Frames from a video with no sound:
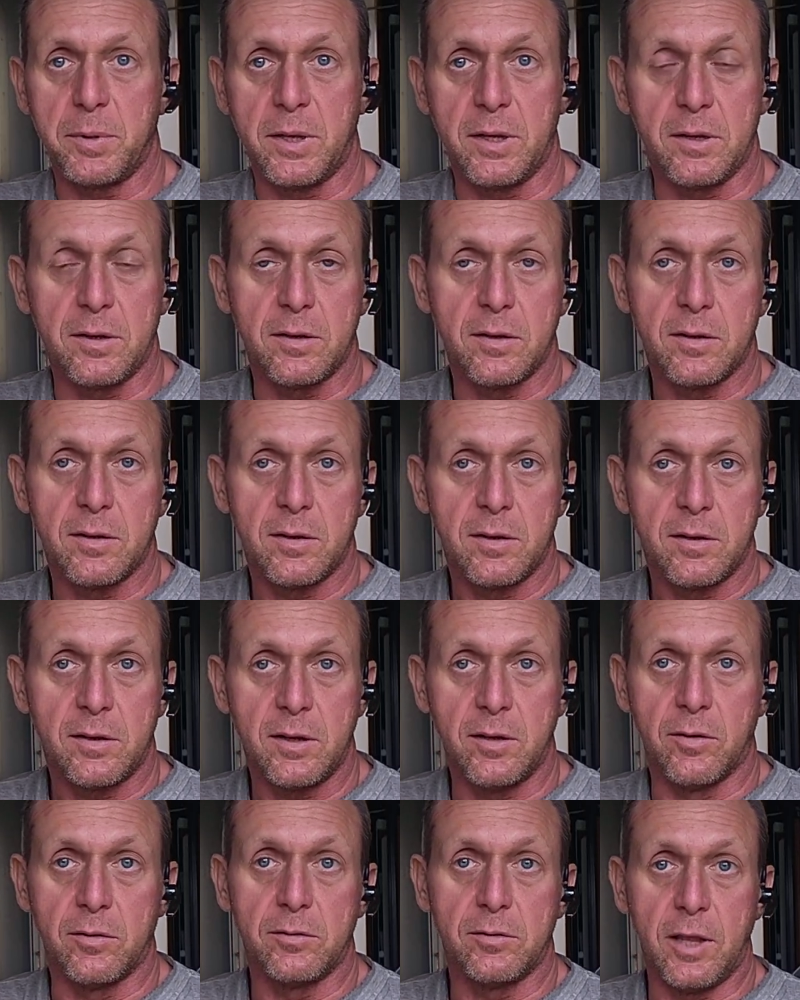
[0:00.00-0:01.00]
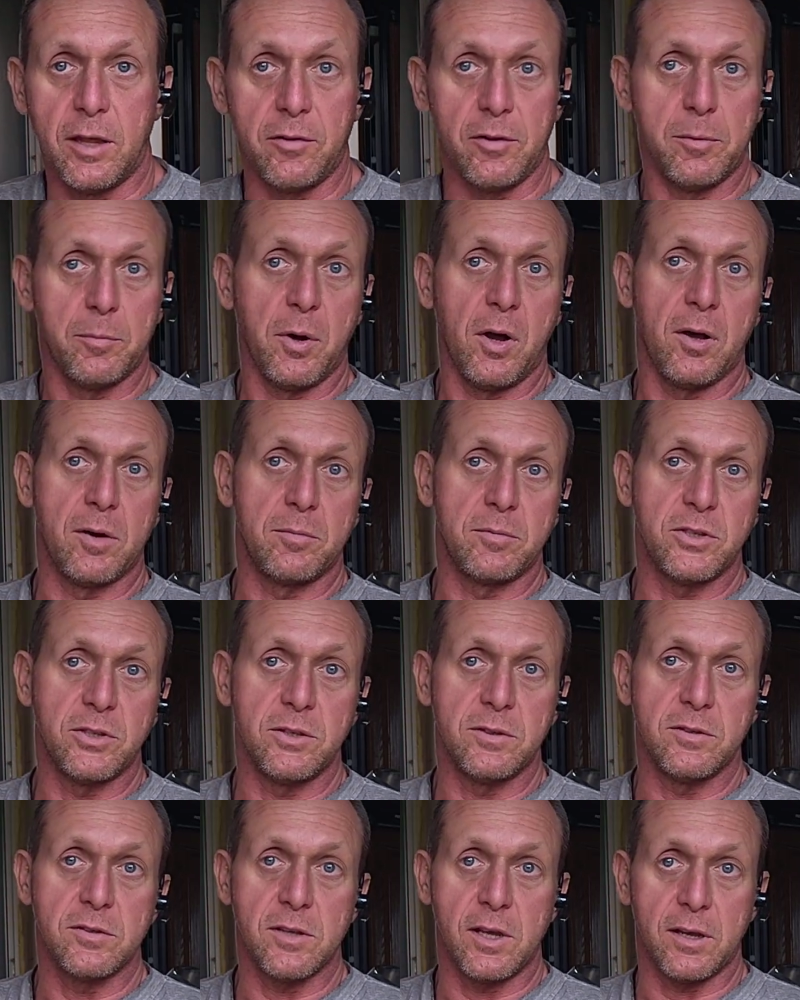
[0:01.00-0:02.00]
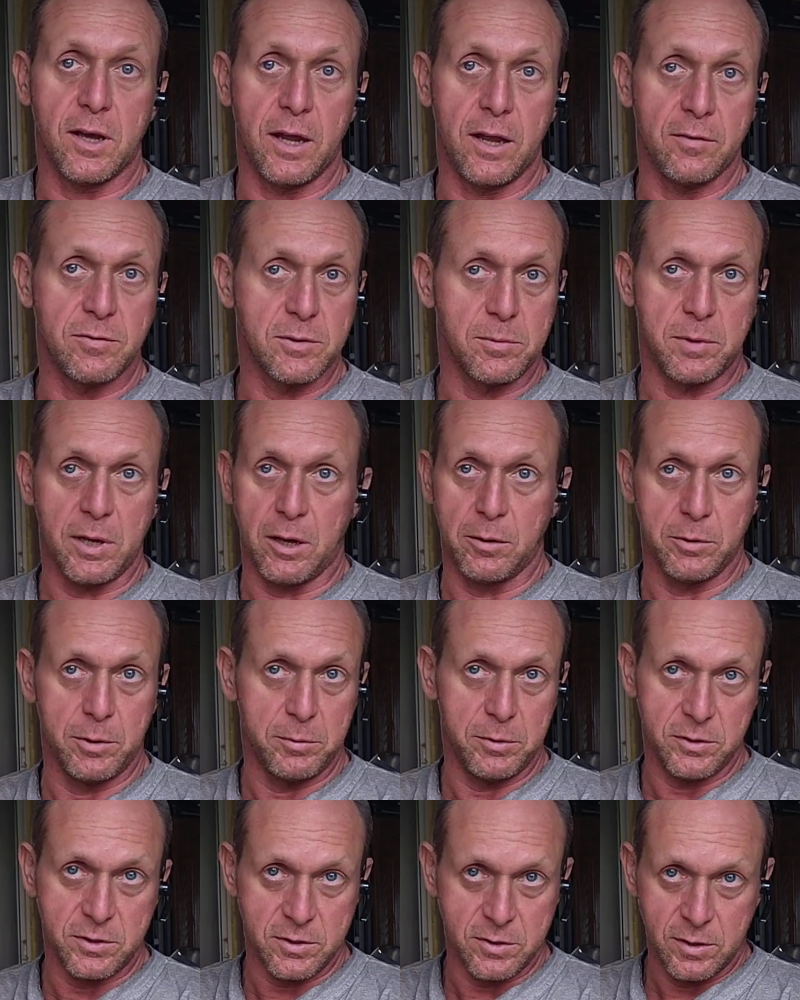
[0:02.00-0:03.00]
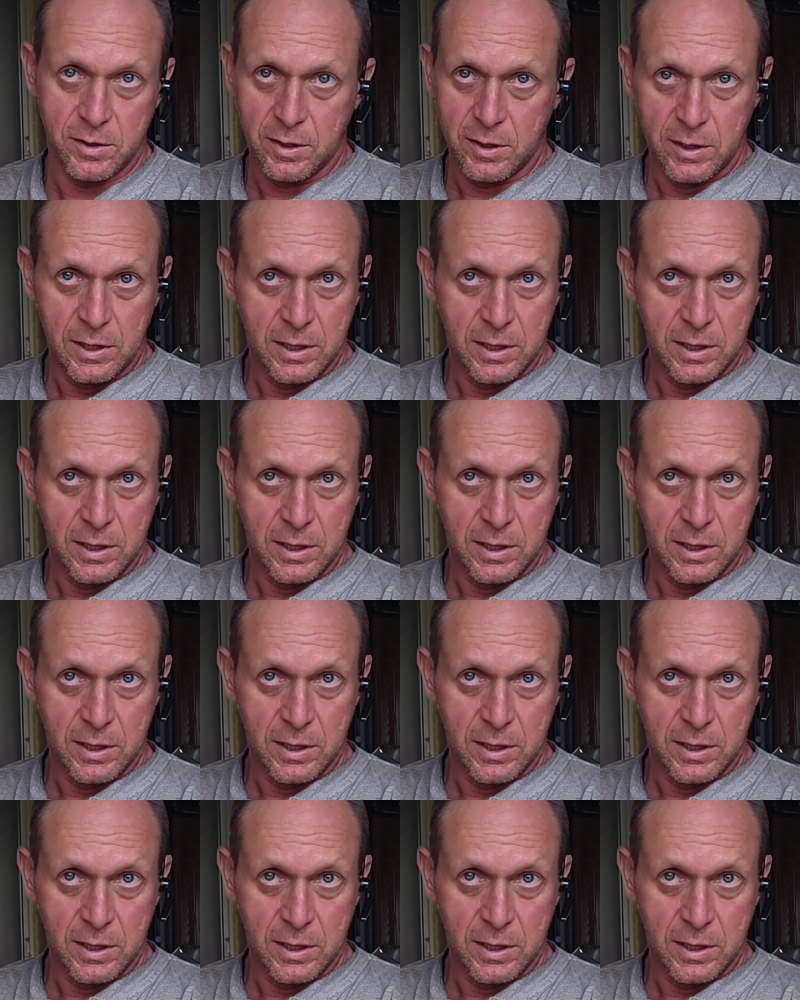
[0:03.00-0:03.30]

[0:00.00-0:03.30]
And, you know, leather bottom shoes, like I have some cowboy boots